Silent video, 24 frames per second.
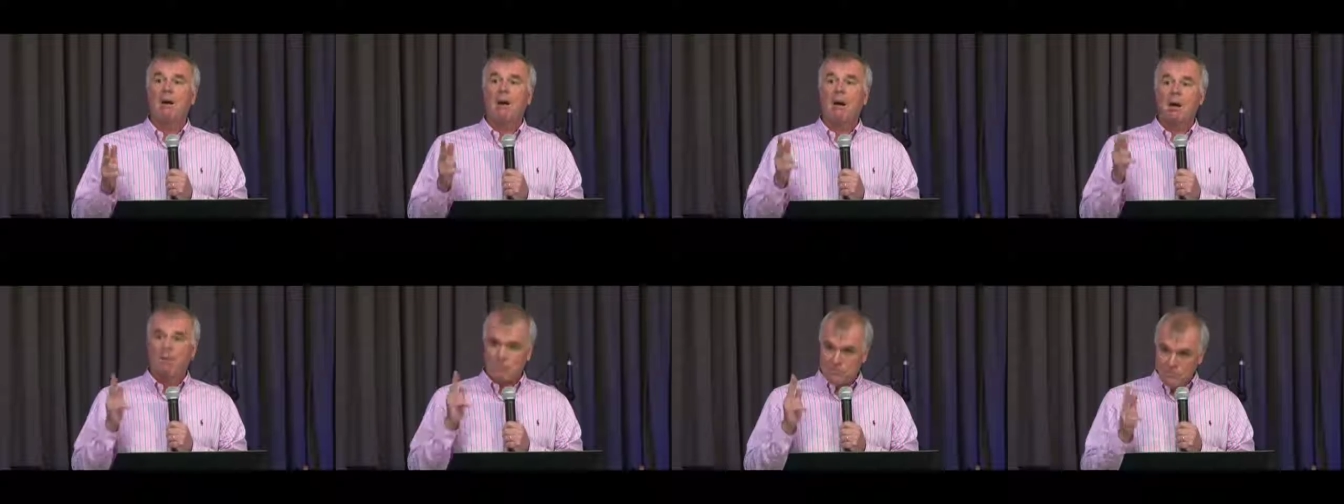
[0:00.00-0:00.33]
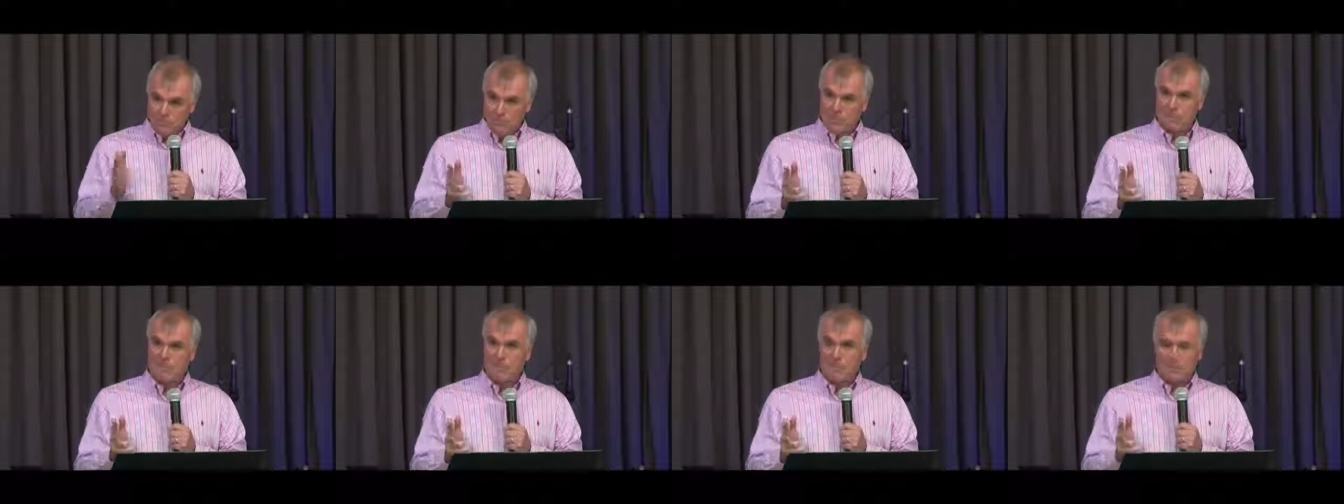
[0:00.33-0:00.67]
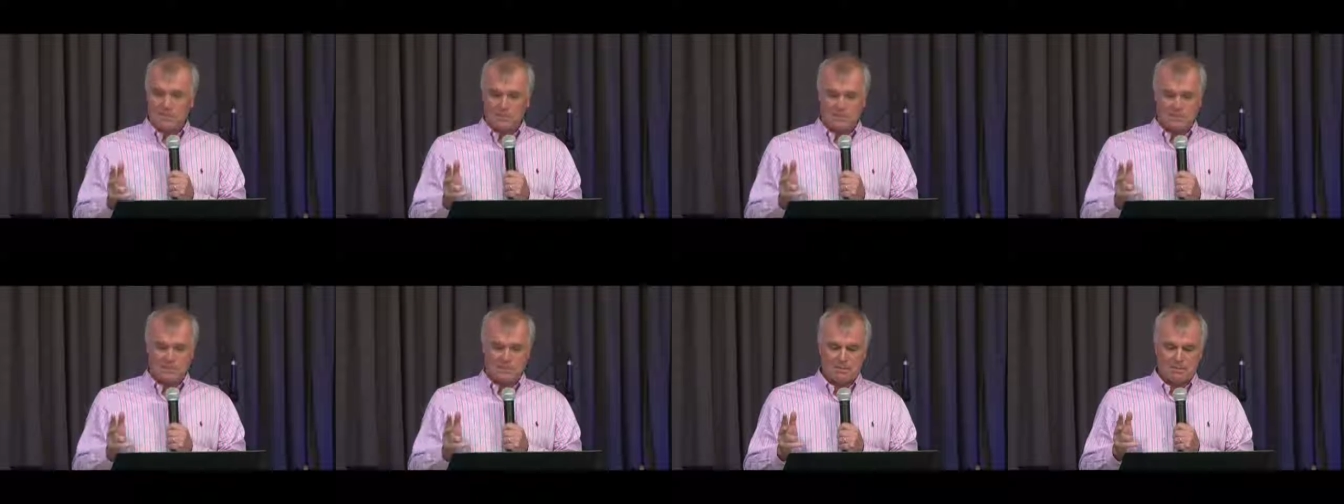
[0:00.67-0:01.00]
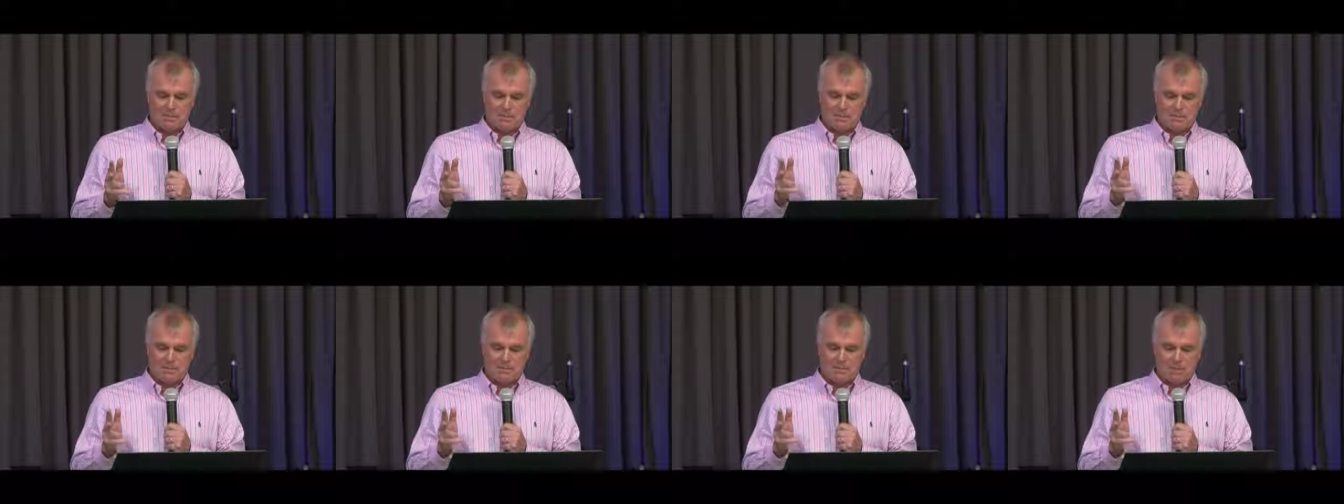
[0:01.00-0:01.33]
of Jesus.
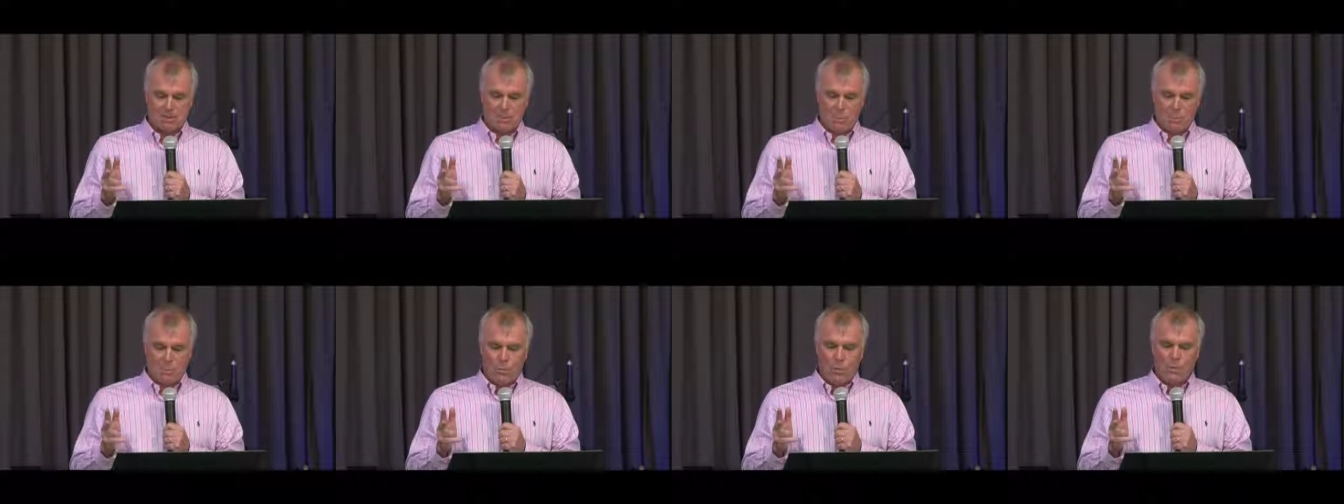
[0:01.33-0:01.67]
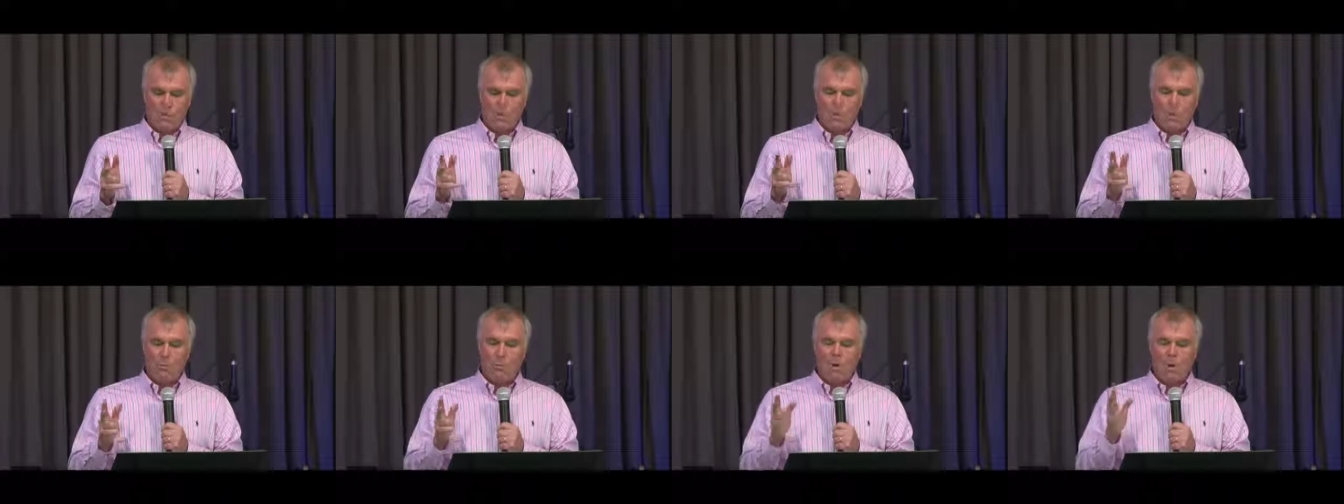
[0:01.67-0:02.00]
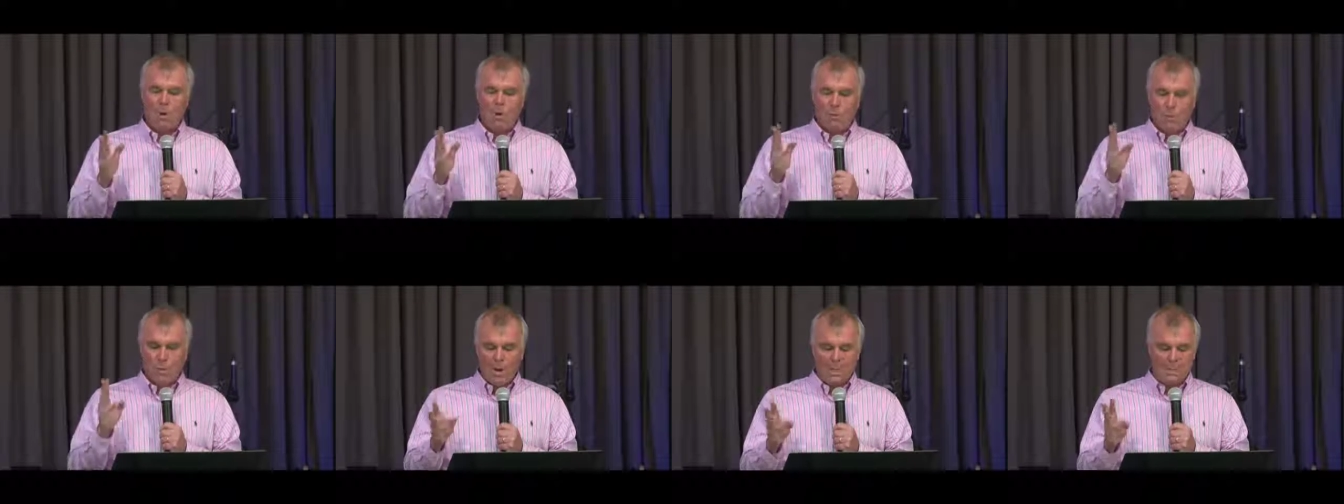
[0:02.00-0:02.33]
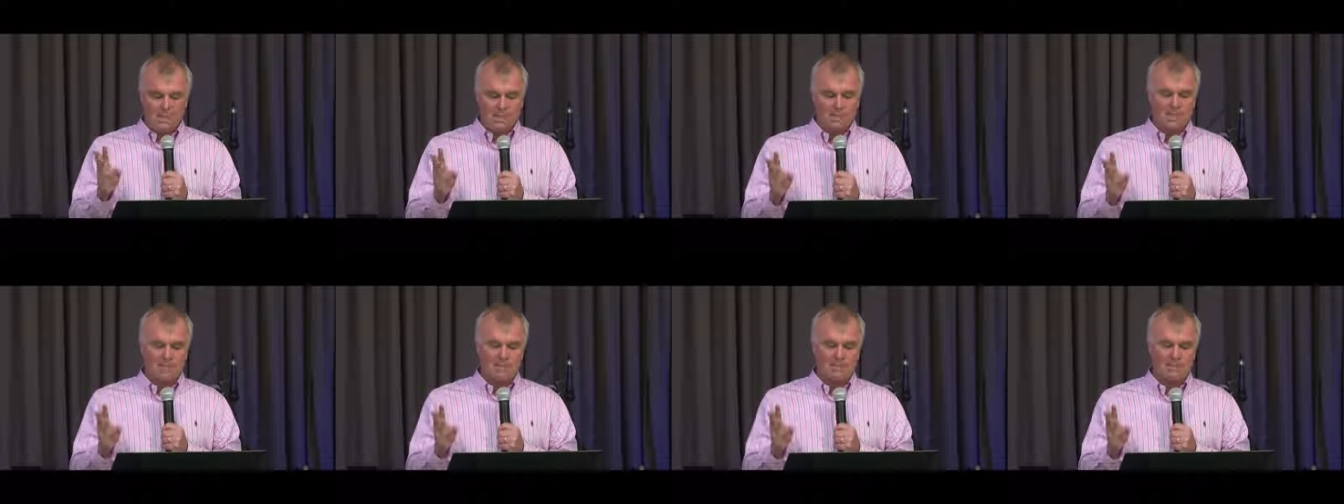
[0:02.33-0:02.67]
When you are
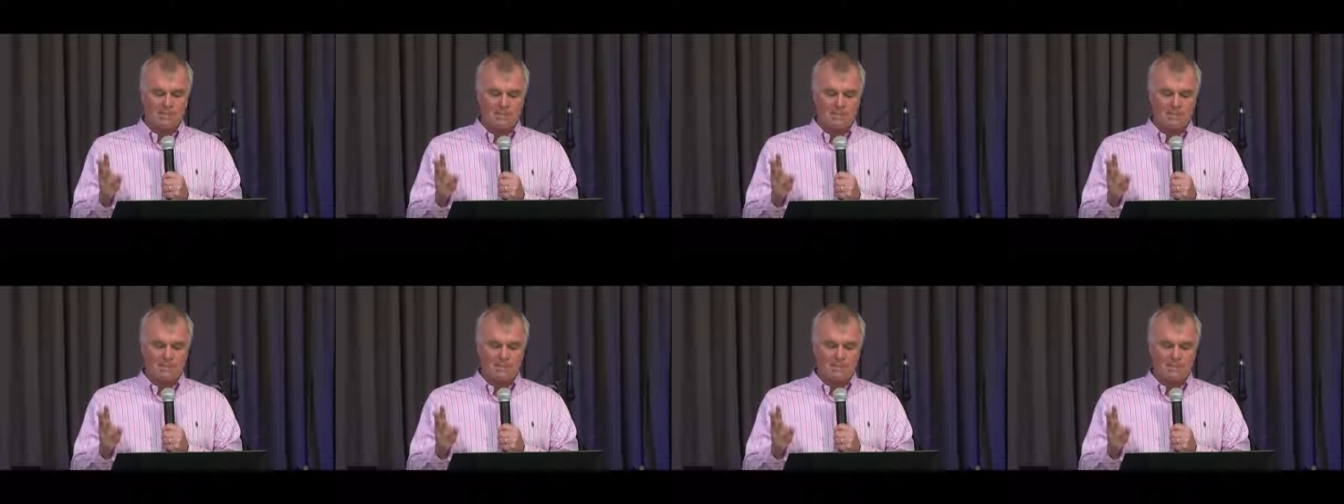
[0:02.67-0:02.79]
washed,